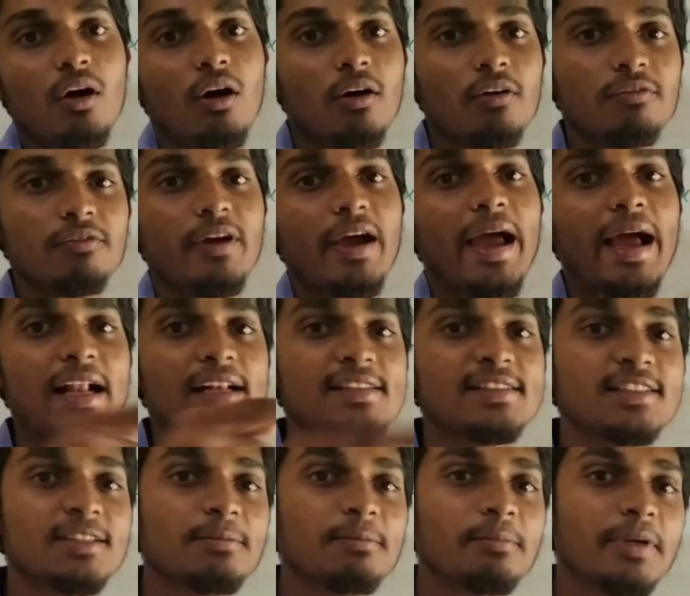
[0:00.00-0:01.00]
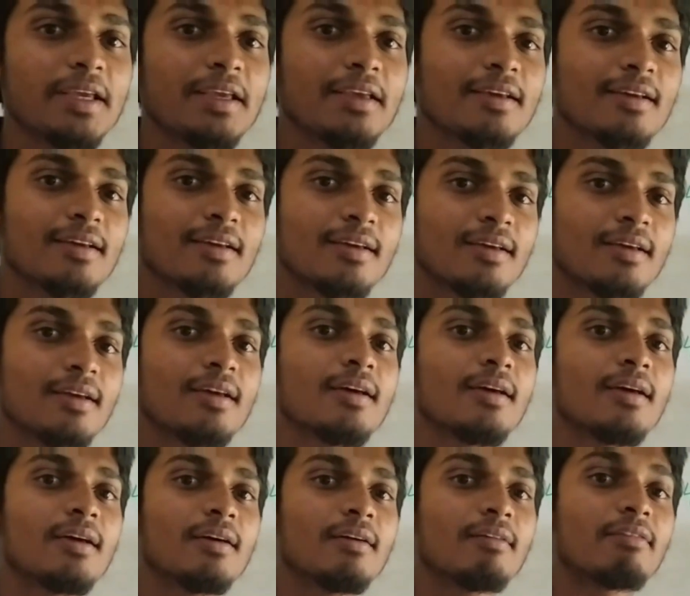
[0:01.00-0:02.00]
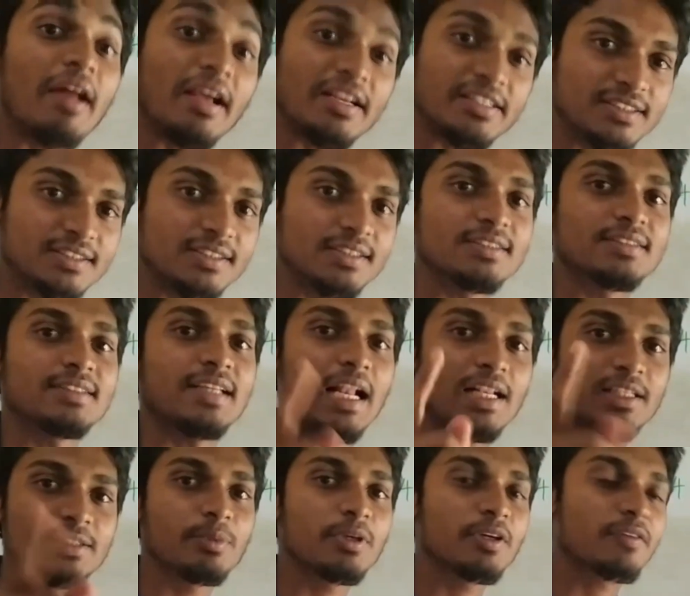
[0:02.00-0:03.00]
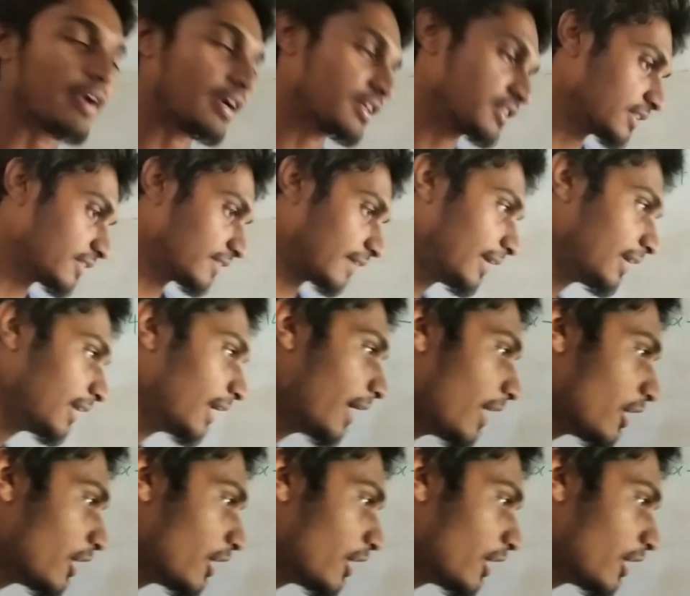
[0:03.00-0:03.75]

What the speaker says: Of algebraic fractions, right?